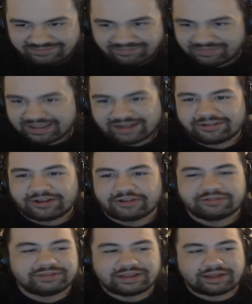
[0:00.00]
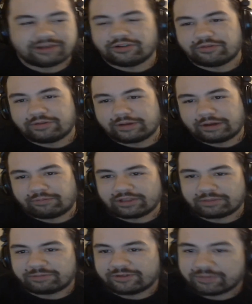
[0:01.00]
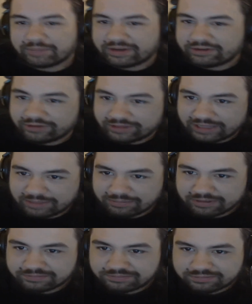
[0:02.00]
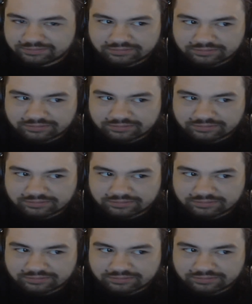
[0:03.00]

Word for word: I don't know. I don't know what I'm really proving by doing that, but